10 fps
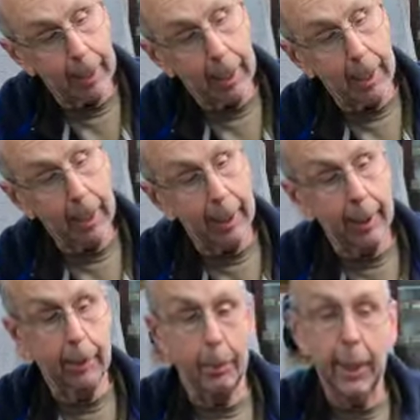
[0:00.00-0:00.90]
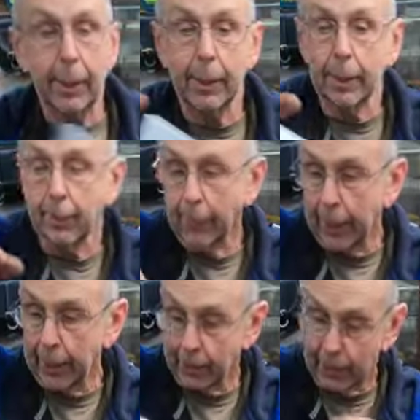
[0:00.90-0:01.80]
I guess the biggest
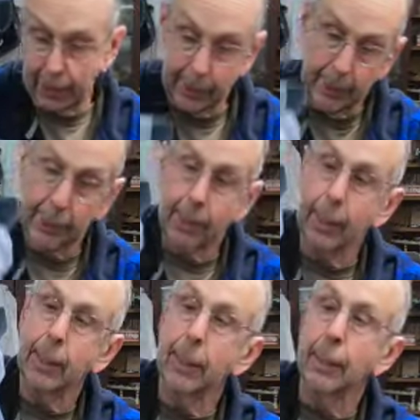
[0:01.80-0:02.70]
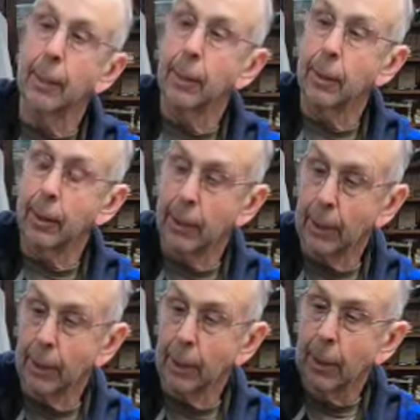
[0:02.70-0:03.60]
disadvantage I see is
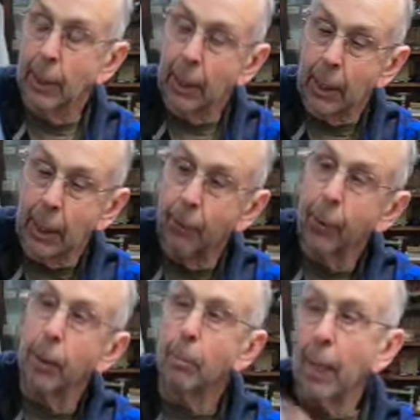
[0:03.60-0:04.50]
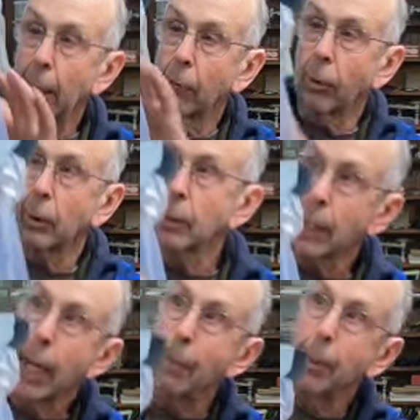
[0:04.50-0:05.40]
that if you get a bag full of
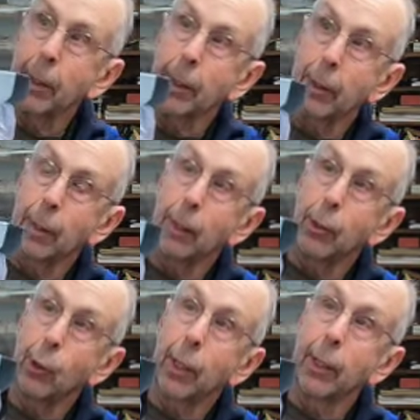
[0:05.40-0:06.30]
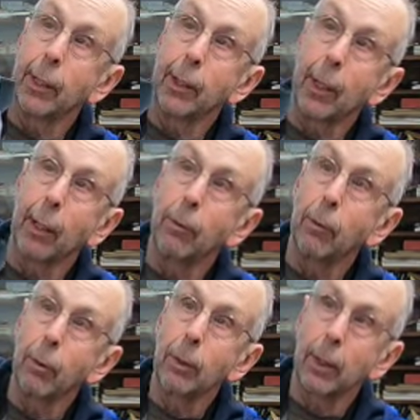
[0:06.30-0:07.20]
sap and then you get
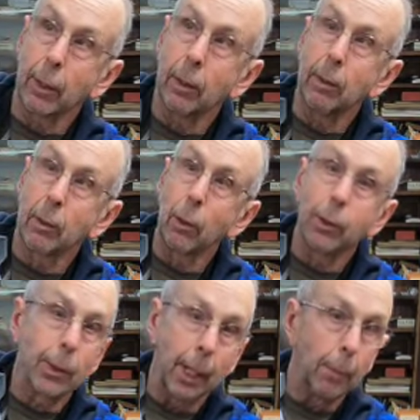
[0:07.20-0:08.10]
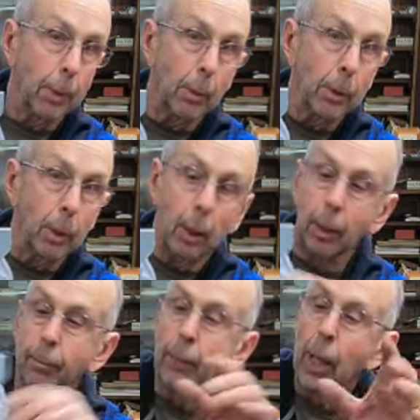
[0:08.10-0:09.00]
like a cold snap comes along,
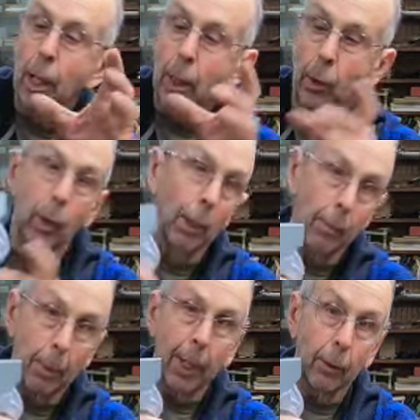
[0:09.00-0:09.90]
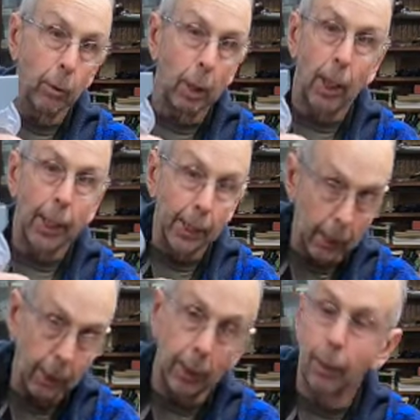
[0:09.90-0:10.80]
you'll have a bag full of ice
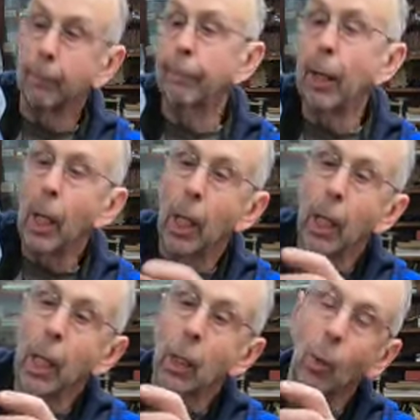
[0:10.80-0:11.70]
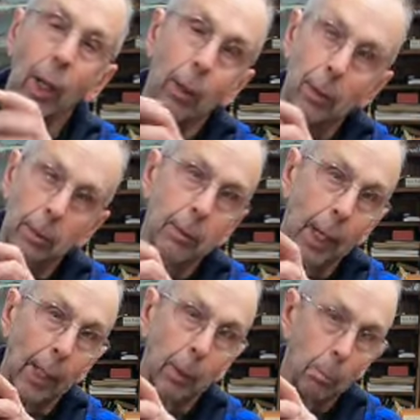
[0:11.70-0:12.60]
here. Well,
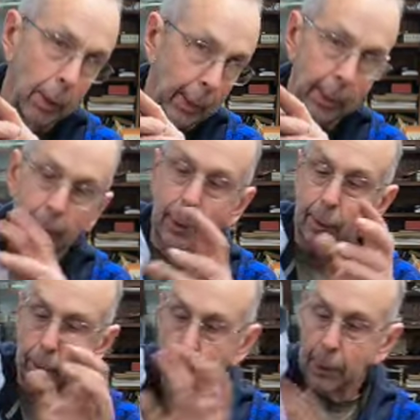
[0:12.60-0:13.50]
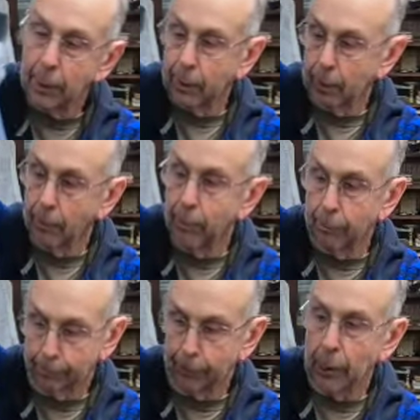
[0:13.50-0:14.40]
not completely. There'll be some
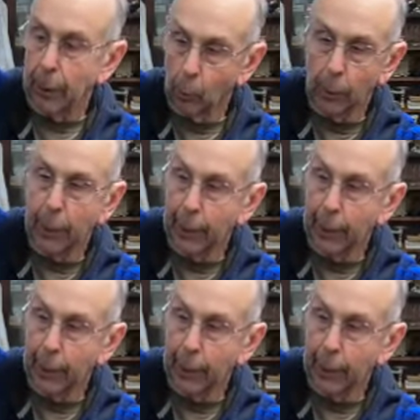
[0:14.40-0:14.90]
liquid in